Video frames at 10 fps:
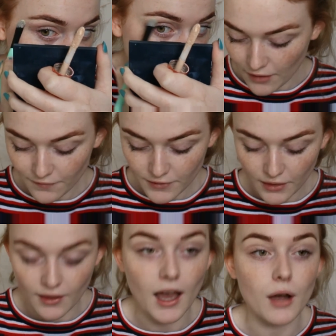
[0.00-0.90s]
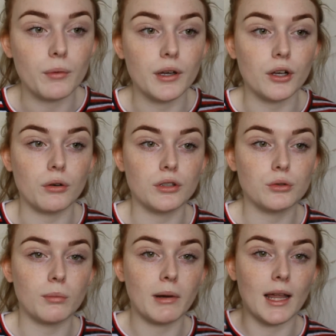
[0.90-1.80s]
After that we are going
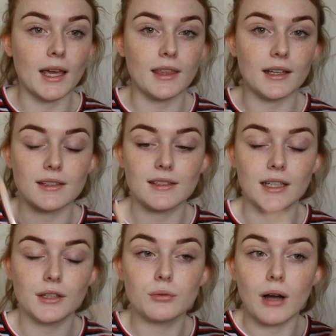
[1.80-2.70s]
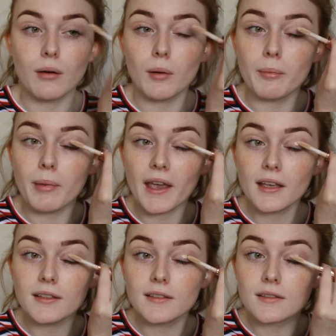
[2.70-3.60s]
to apply the concealer to our
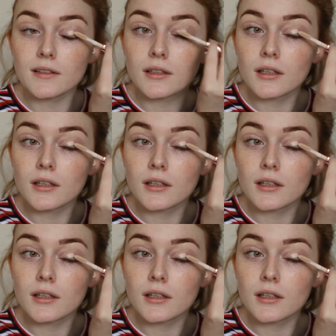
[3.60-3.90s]
base,